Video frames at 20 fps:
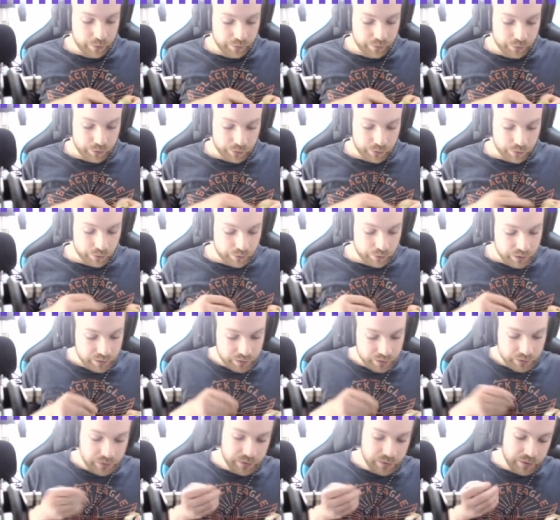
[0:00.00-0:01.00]
before your thread
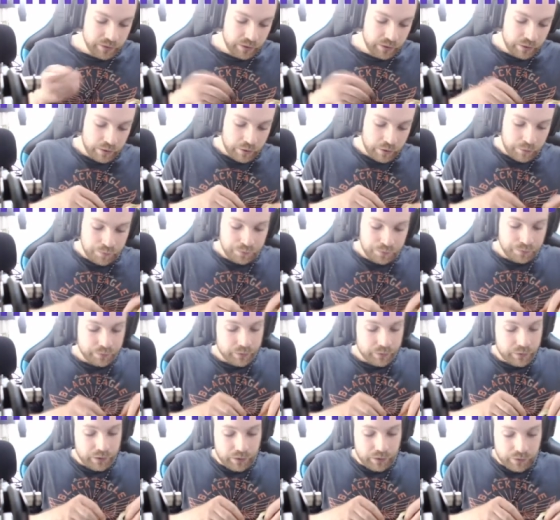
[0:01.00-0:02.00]
does,
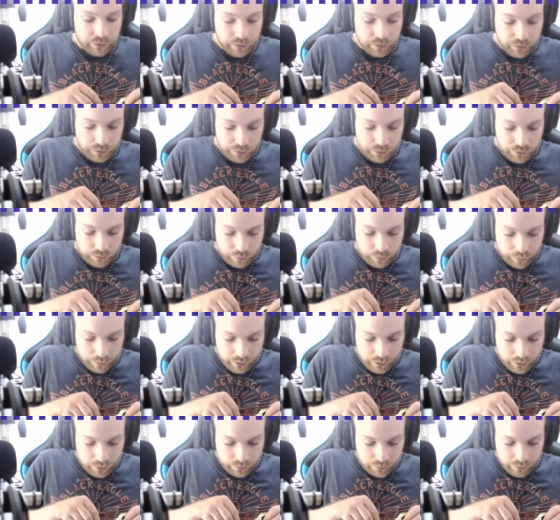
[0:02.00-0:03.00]
then you can
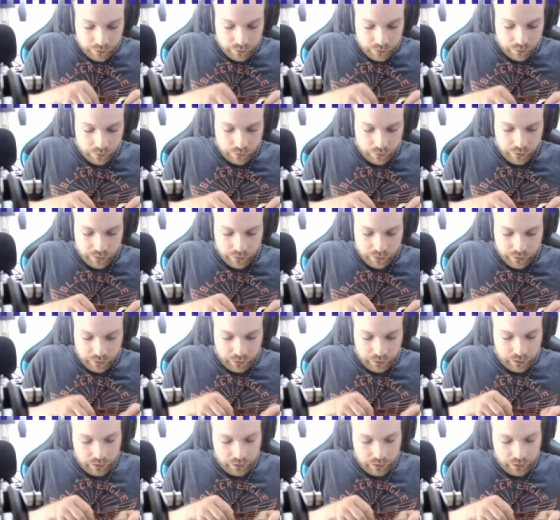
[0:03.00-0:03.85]
repair it very quickly.